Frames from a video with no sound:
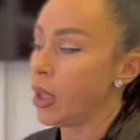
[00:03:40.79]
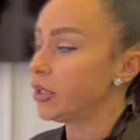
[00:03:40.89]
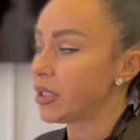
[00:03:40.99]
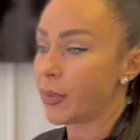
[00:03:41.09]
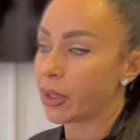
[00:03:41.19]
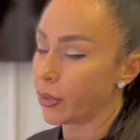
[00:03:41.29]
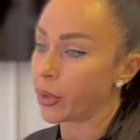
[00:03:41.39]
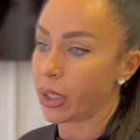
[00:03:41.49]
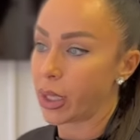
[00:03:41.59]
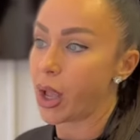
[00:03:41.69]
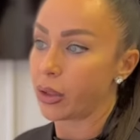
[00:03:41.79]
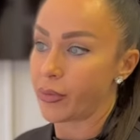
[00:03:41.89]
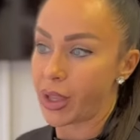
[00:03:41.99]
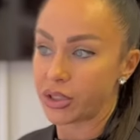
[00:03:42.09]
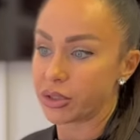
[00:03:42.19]
Typically, we're gonna color
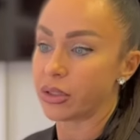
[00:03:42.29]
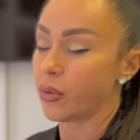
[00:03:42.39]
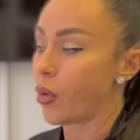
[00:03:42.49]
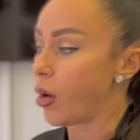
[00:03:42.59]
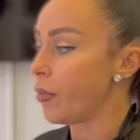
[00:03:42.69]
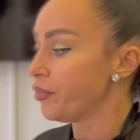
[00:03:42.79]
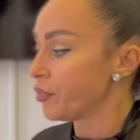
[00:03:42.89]
match it to the wall.